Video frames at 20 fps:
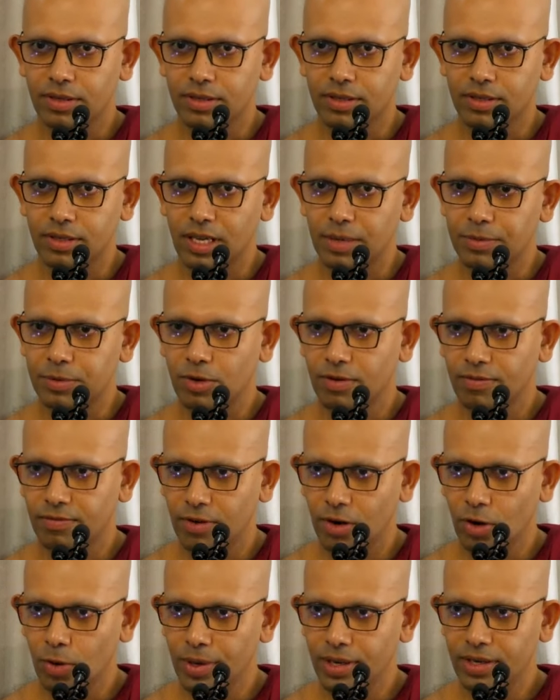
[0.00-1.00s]
just keeps on
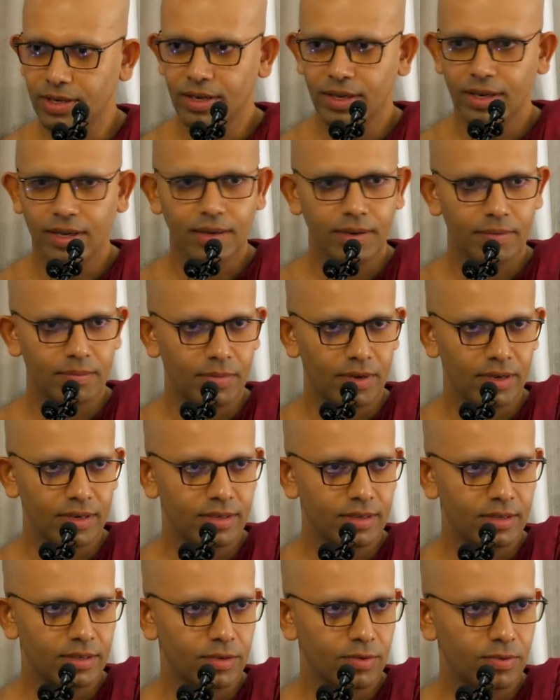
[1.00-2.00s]
flowing,
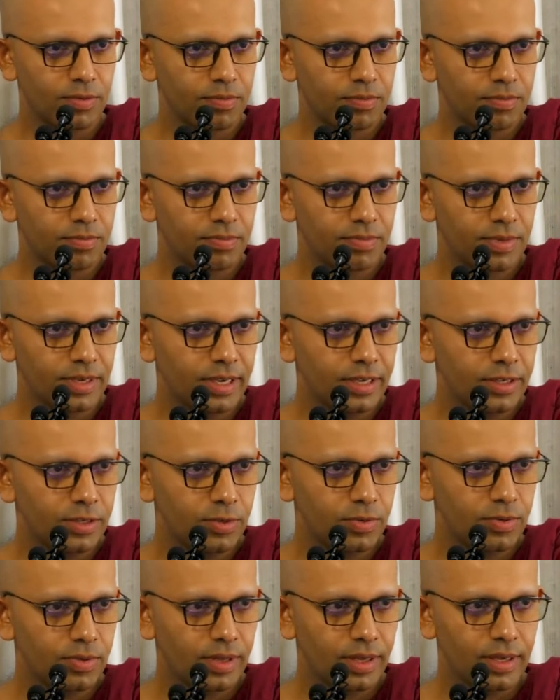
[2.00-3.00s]
but you begin
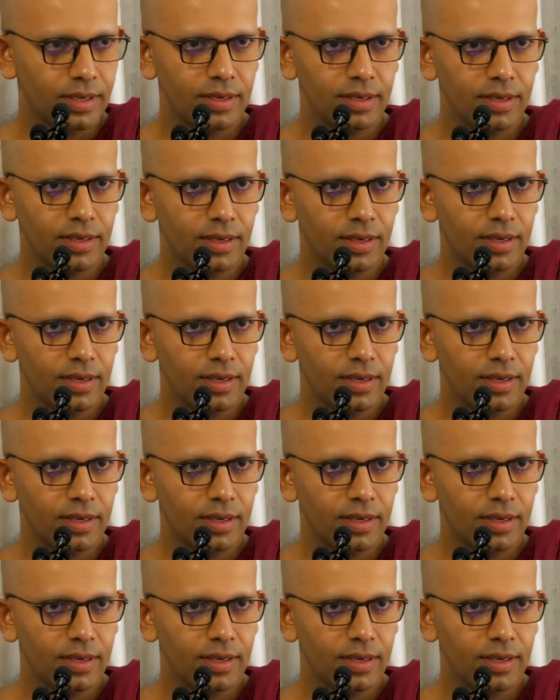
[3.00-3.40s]
to think,